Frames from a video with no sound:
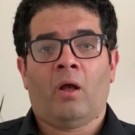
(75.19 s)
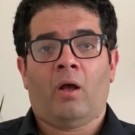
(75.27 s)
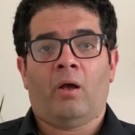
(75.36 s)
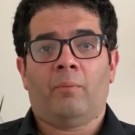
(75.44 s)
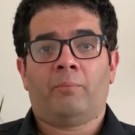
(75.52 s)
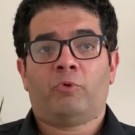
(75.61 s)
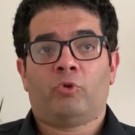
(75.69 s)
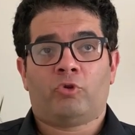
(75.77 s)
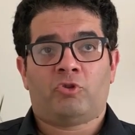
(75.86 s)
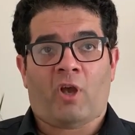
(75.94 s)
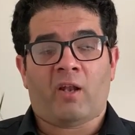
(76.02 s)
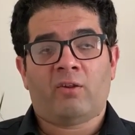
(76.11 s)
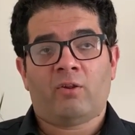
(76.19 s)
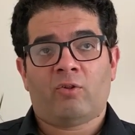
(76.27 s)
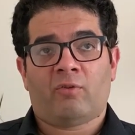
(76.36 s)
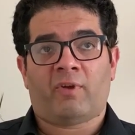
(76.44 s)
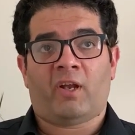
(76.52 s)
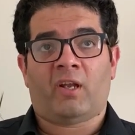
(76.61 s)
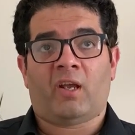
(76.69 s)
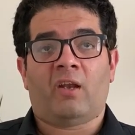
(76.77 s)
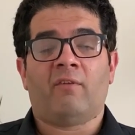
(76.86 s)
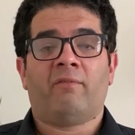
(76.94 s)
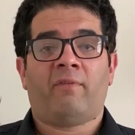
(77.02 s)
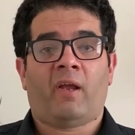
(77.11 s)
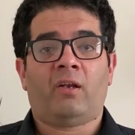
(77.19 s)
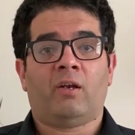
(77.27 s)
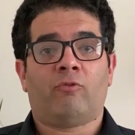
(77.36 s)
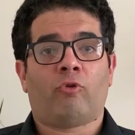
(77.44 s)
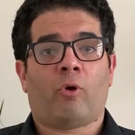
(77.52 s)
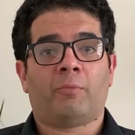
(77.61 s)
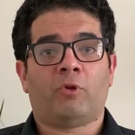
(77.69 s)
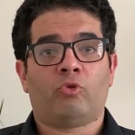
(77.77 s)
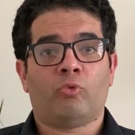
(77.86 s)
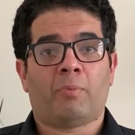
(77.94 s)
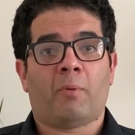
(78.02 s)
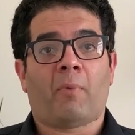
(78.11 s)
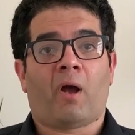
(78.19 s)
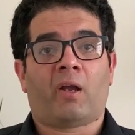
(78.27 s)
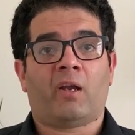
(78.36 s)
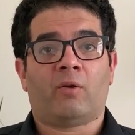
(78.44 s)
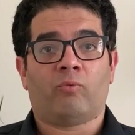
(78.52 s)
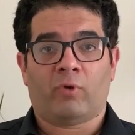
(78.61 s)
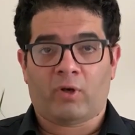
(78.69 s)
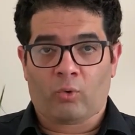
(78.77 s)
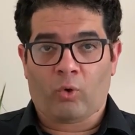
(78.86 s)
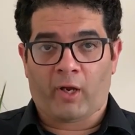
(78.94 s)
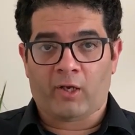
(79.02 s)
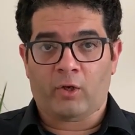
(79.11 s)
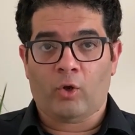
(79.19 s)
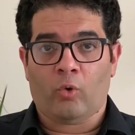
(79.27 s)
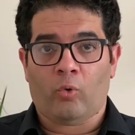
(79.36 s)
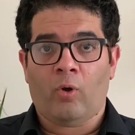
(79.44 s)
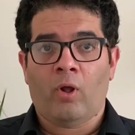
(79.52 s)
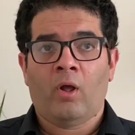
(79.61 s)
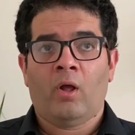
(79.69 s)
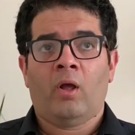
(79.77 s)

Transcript: So the chances of getting infected from the supermarket were quite low.